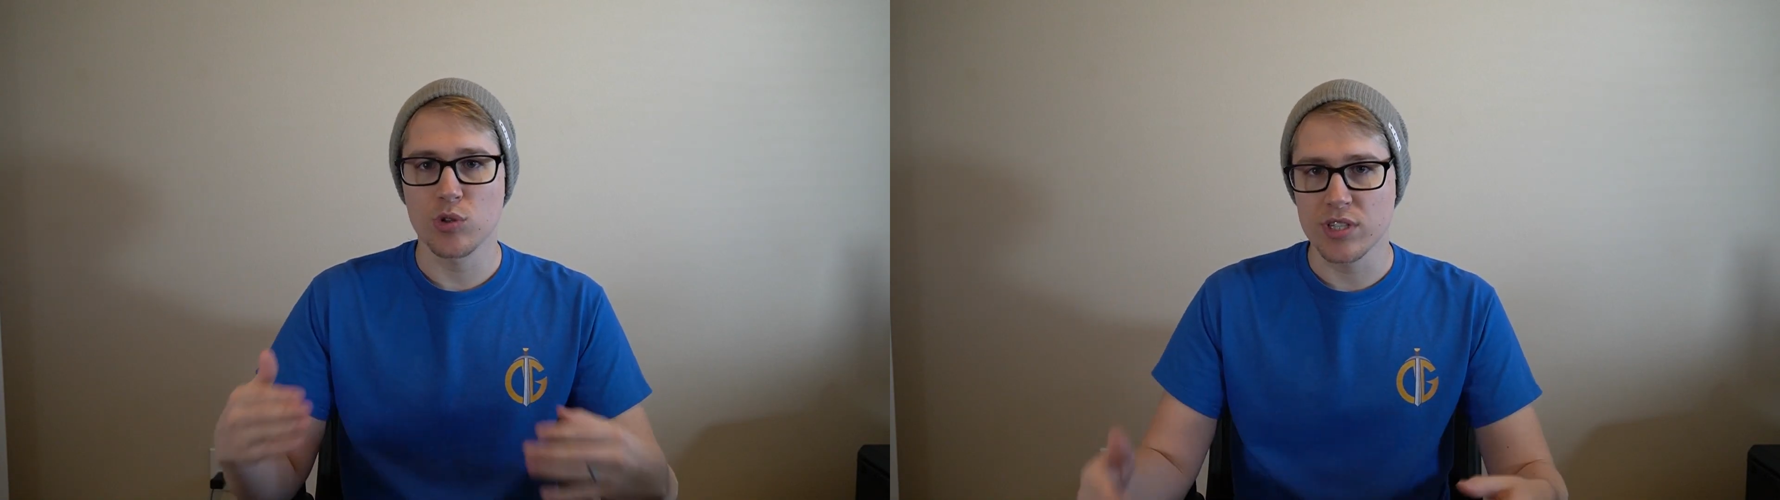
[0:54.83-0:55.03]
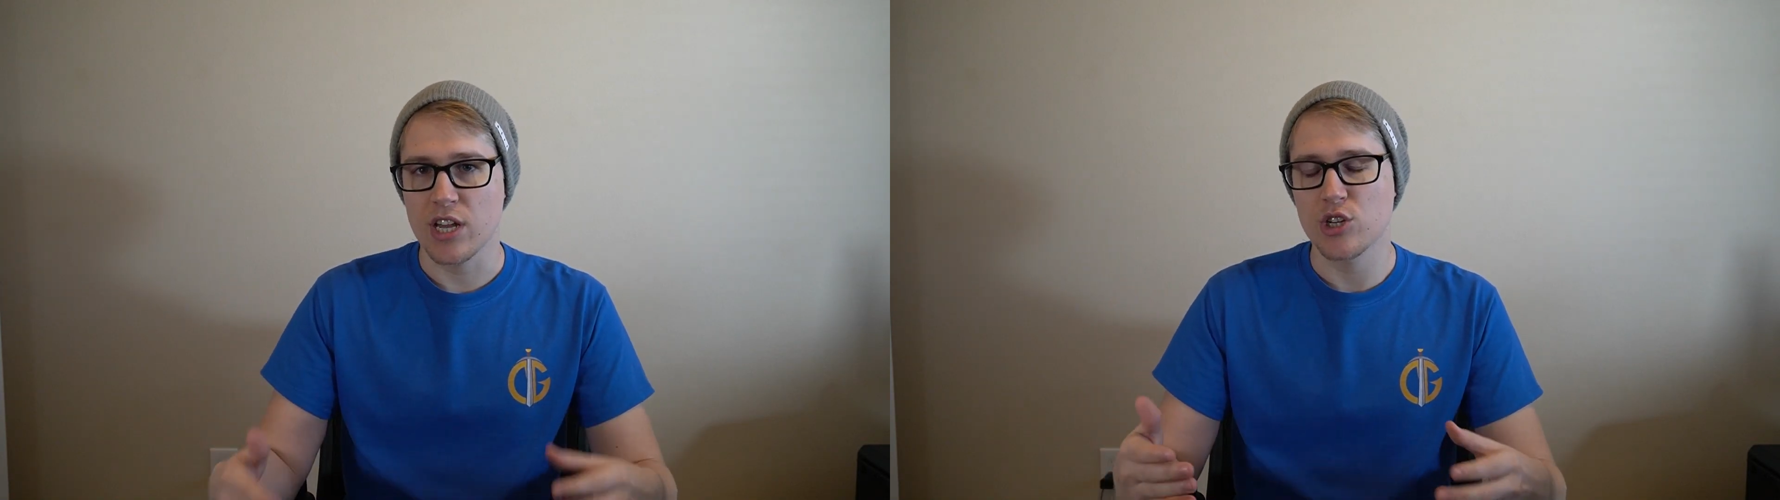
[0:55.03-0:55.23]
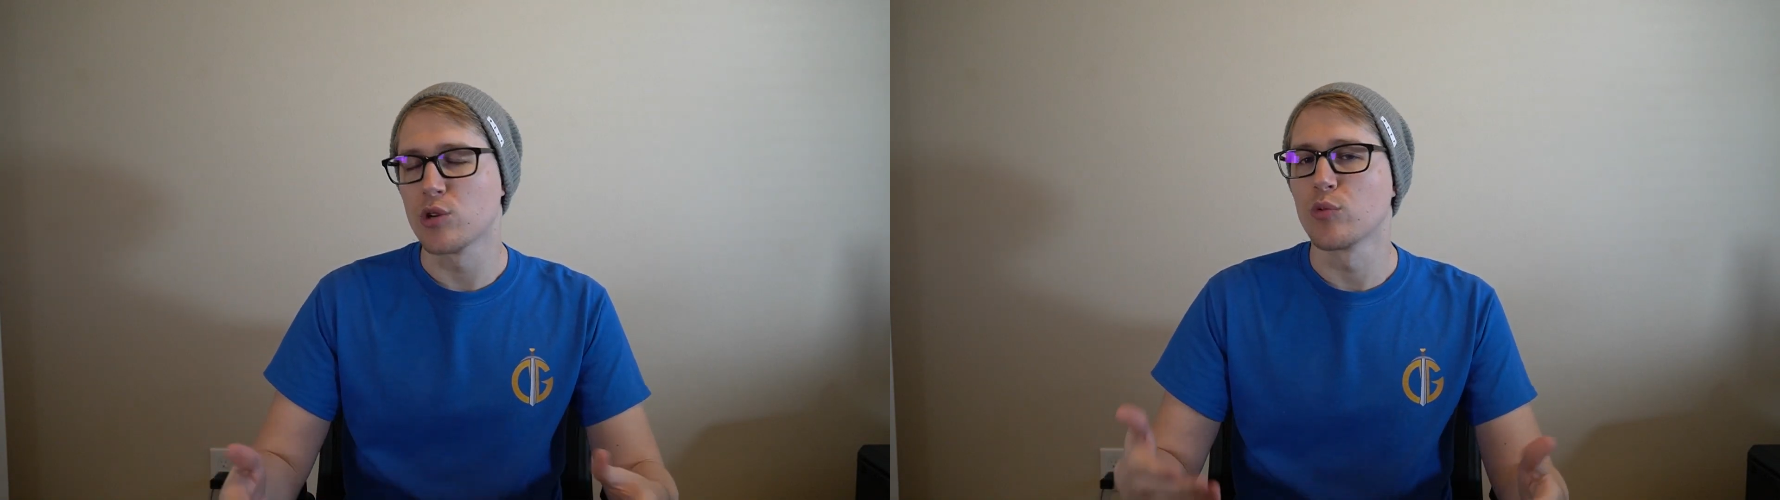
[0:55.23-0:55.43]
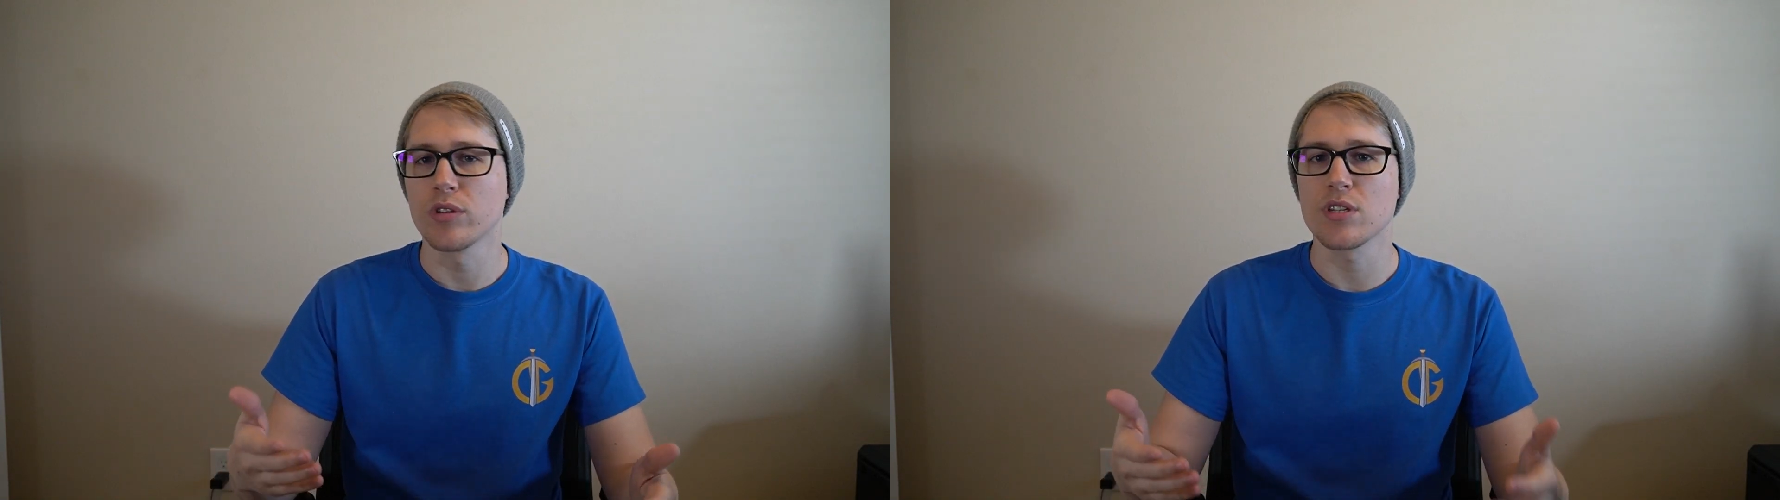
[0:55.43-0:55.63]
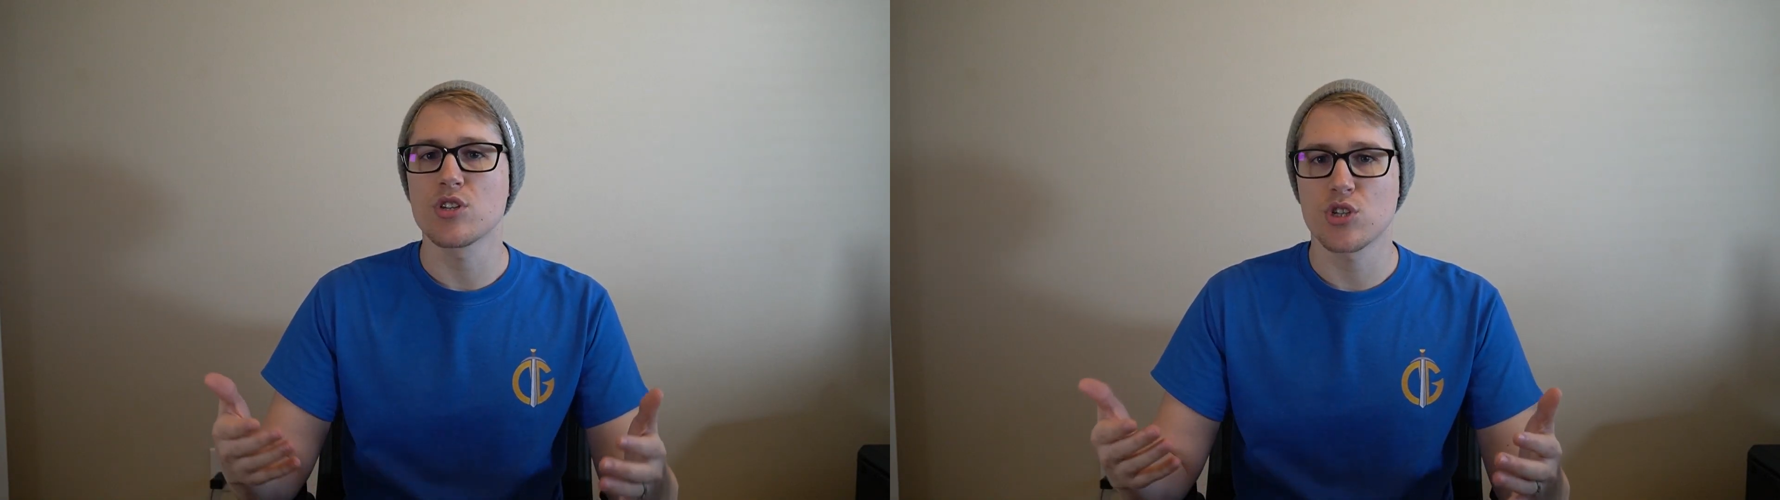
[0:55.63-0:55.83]
session
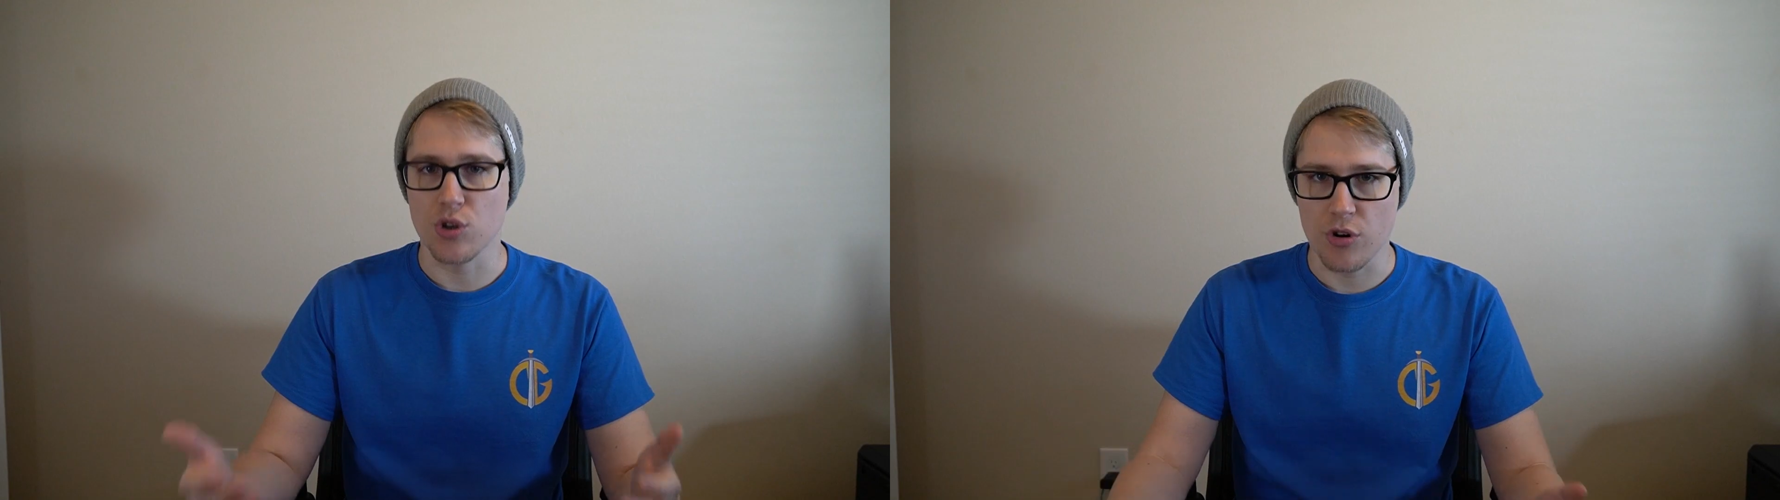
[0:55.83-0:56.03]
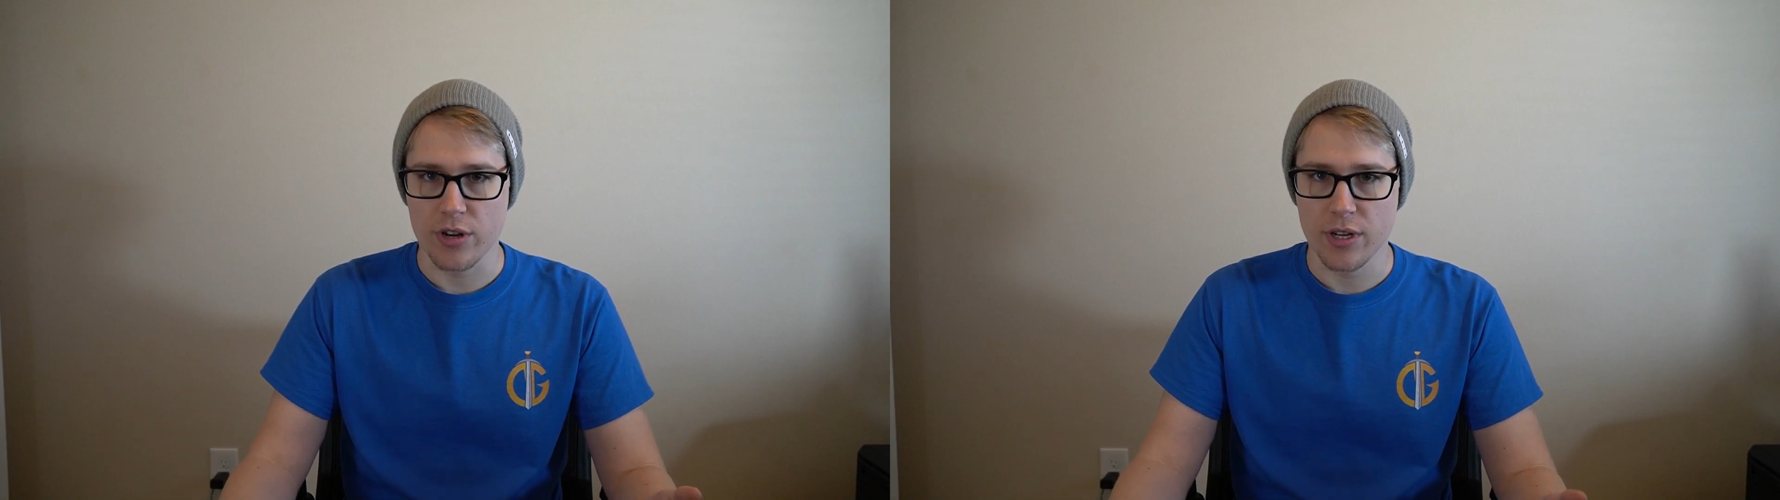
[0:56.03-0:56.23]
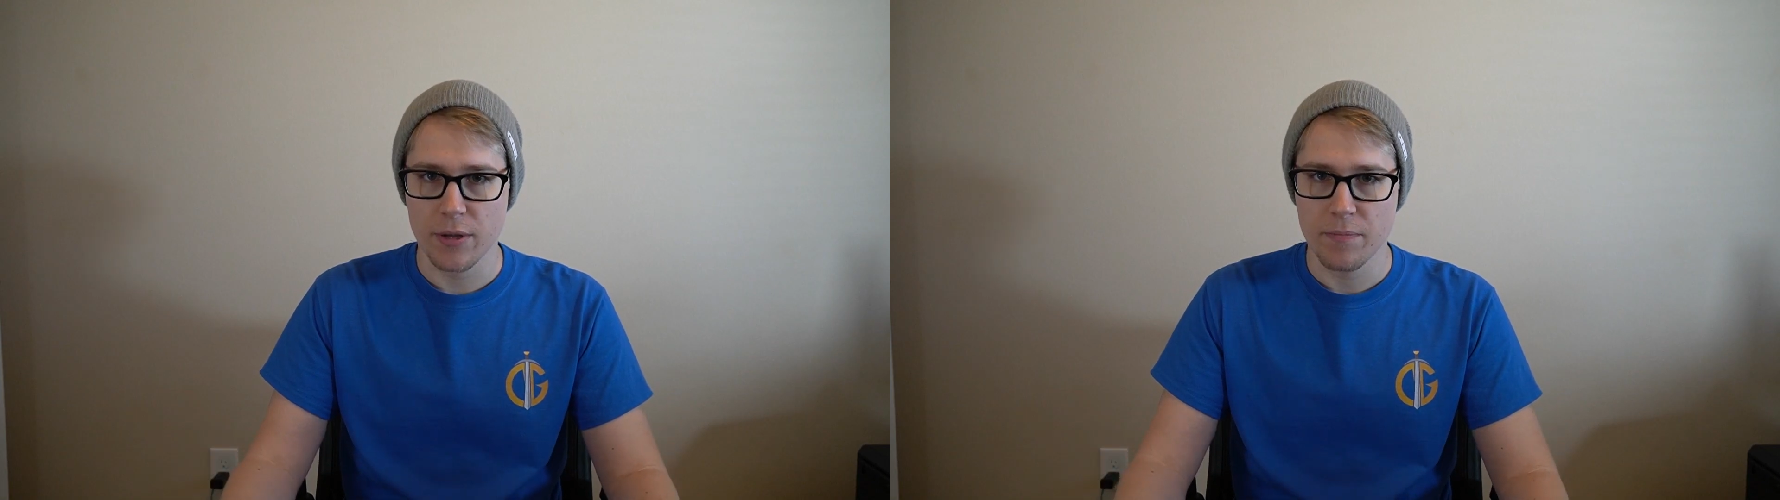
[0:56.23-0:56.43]
really started.